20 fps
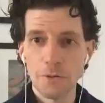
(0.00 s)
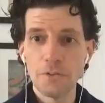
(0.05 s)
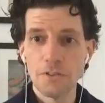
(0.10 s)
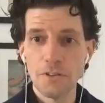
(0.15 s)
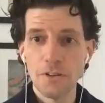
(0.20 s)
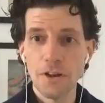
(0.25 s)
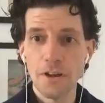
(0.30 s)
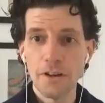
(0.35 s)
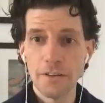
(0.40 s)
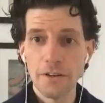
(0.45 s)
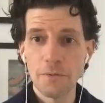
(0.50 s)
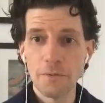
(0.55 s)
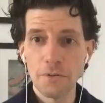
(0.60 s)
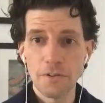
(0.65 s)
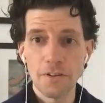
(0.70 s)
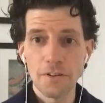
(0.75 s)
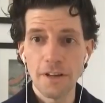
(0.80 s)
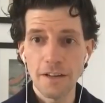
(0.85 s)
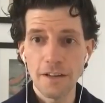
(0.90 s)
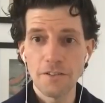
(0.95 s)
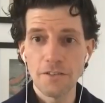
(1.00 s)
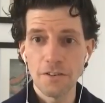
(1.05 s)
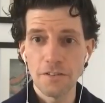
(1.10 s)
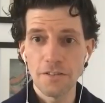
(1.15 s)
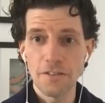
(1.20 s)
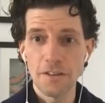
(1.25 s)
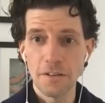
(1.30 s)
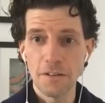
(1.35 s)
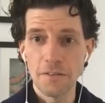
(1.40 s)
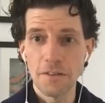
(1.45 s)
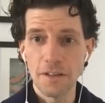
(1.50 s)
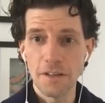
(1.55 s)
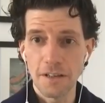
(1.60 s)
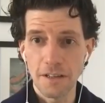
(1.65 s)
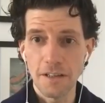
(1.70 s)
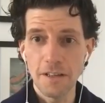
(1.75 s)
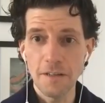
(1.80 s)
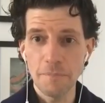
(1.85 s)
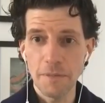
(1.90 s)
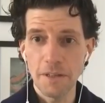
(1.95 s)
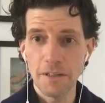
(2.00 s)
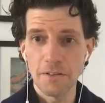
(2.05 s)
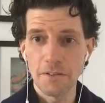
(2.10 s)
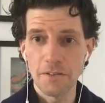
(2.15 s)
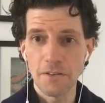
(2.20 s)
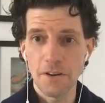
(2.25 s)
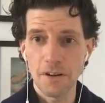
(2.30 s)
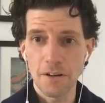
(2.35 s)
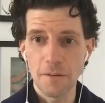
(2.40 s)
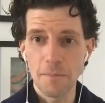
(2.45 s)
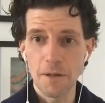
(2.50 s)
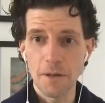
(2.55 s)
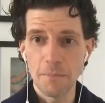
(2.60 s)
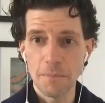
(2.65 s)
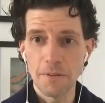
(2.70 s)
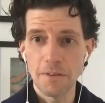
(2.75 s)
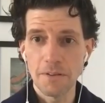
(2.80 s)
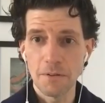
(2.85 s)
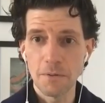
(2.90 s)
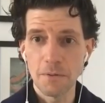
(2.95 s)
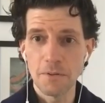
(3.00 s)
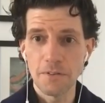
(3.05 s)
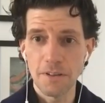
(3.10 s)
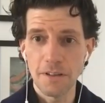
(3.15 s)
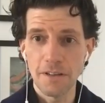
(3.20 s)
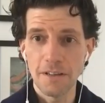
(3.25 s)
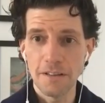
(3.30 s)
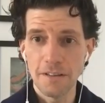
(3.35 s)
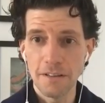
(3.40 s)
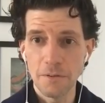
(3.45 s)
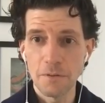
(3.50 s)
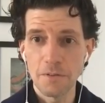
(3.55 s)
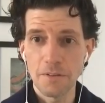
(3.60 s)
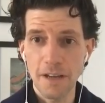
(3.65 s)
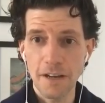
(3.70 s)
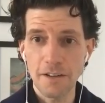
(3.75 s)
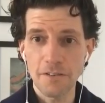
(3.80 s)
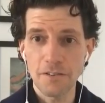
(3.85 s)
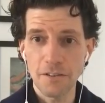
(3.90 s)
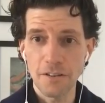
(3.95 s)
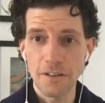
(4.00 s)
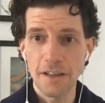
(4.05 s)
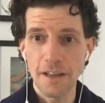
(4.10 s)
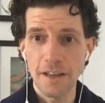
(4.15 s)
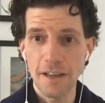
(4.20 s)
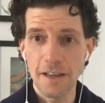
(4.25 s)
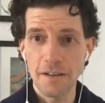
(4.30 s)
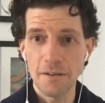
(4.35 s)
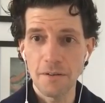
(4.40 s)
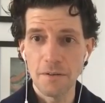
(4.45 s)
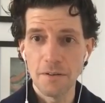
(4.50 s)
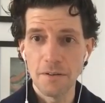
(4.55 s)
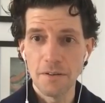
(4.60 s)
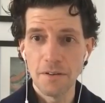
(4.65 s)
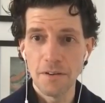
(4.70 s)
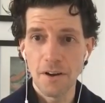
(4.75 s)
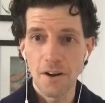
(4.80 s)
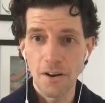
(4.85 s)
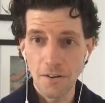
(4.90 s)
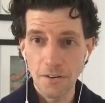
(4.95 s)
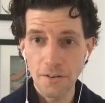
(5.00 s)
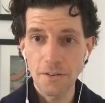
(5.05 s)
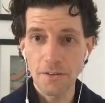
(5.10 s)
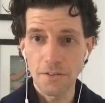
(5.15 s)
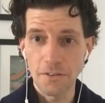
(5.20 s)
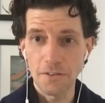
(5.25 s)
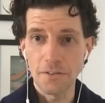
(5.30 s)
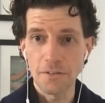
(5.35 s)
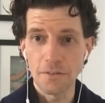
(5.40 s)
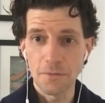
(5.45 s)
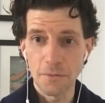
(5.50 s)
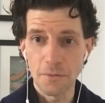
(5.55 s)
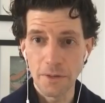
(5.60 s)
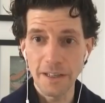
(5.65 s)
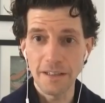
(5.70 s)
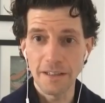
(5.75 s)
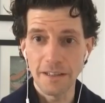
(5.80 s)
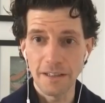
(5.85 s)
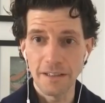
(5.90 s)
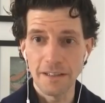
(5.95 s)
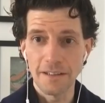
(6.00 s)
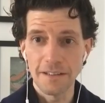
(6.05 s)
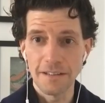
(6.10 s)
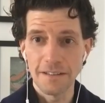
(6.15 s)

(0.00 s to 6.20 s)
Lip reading: was not just the clip that you're talking about, but there was actually a article written